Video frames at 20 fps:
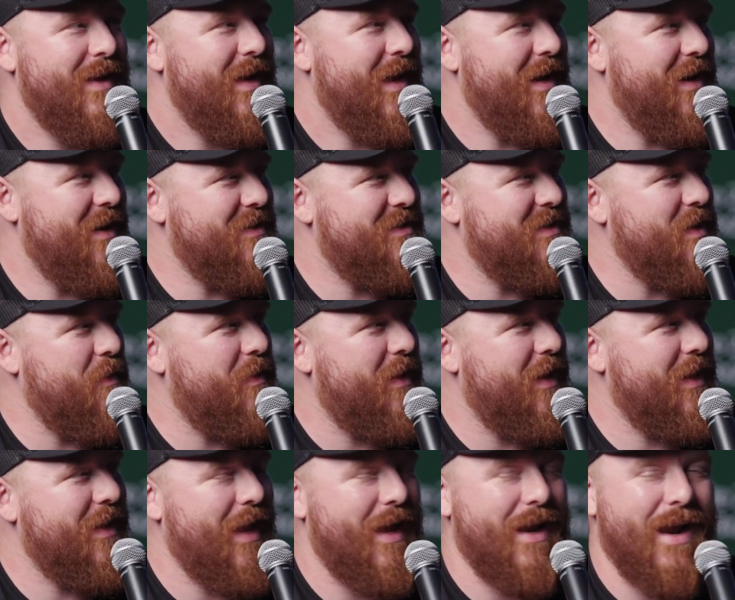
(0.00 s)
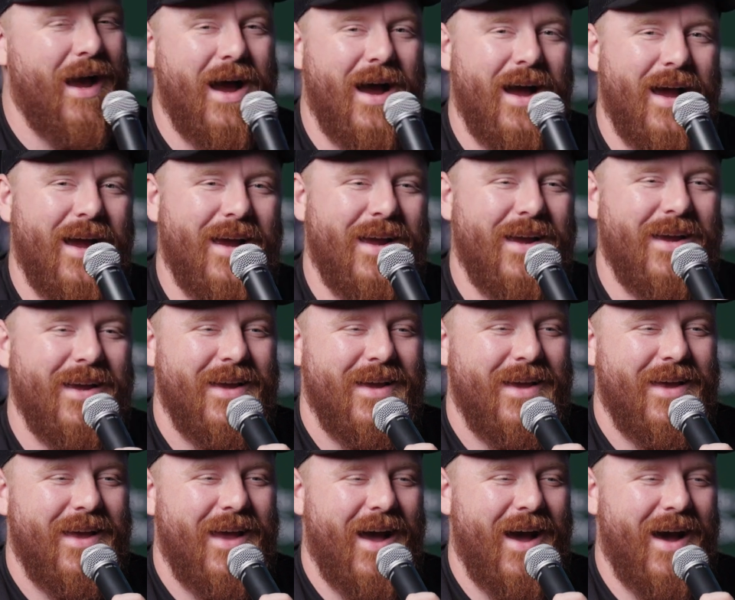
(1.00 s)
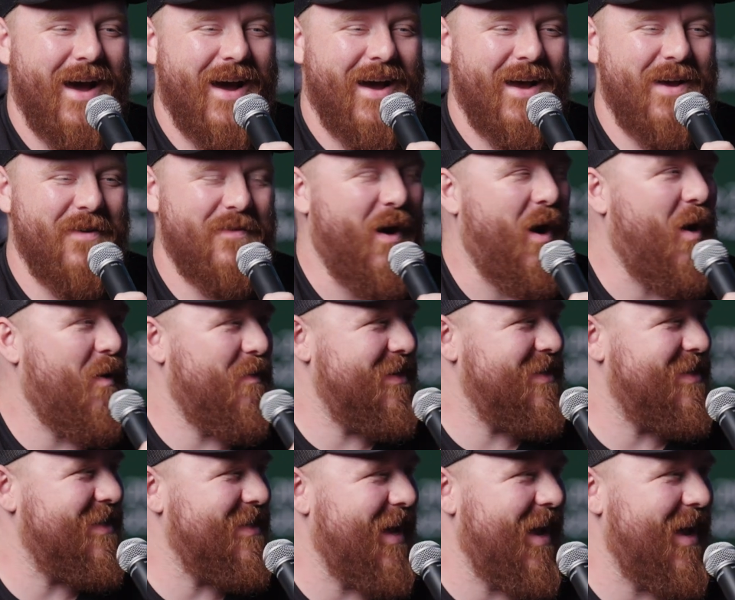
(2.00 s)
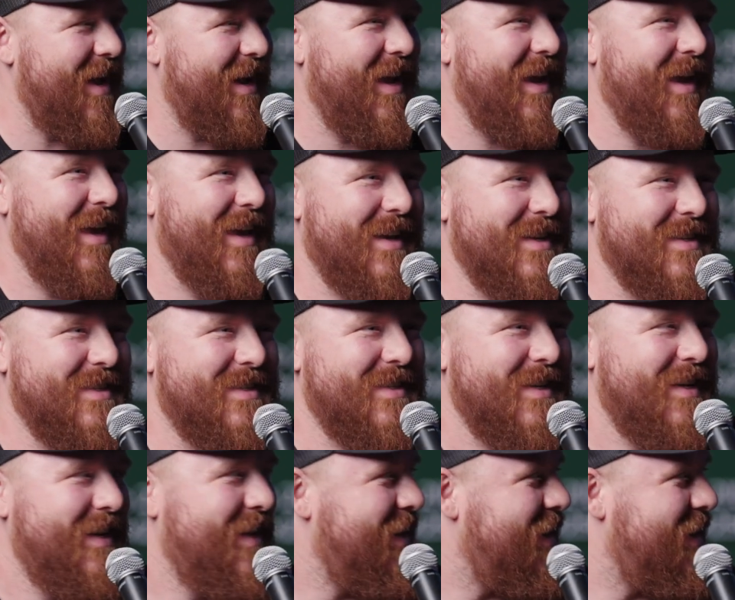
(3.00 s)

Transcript: And, you know, something that I have always said is,